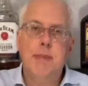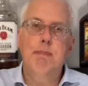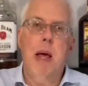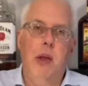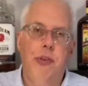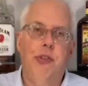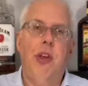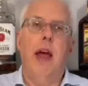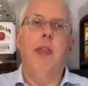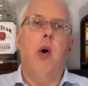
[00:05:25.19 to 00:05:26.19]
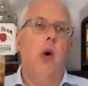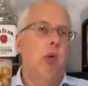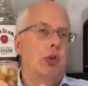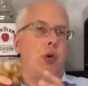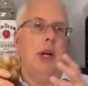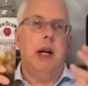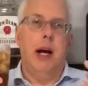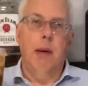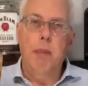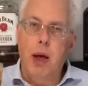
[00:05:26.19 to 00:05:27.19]
melts and the whole drink kind
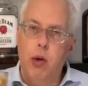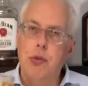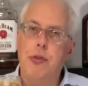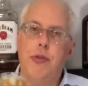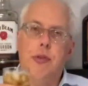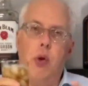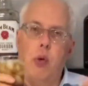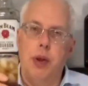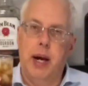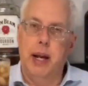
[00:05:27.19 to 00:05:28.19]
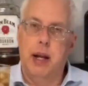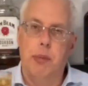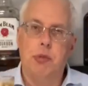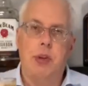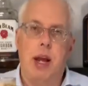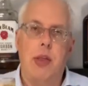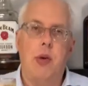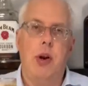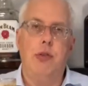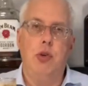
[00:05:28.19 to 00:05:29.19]
of melds and slowly kind of comes together
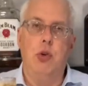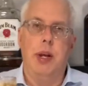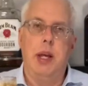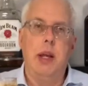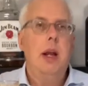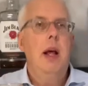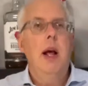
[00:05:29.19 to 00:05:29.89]
as you drink it.